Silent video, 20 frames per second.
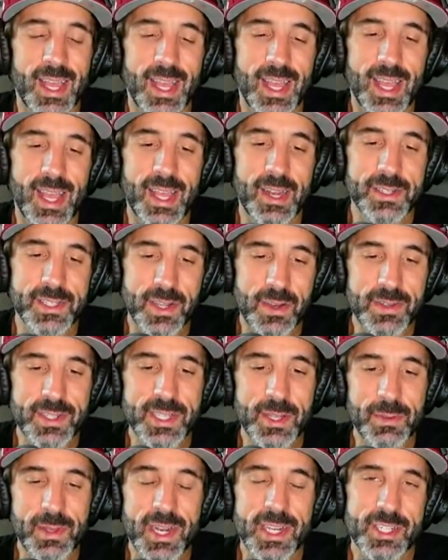And it's always
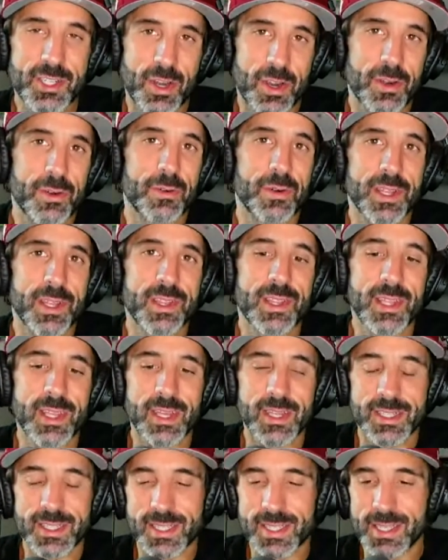something I struggle with.
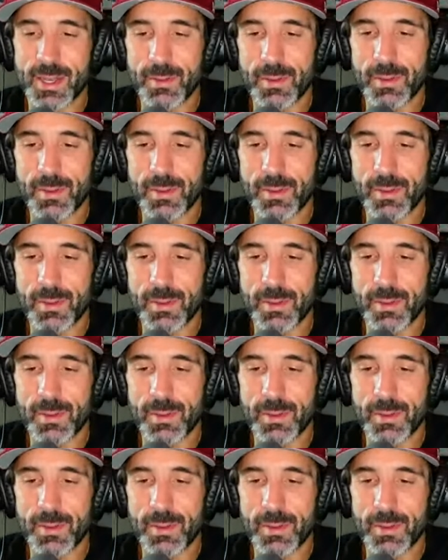It's something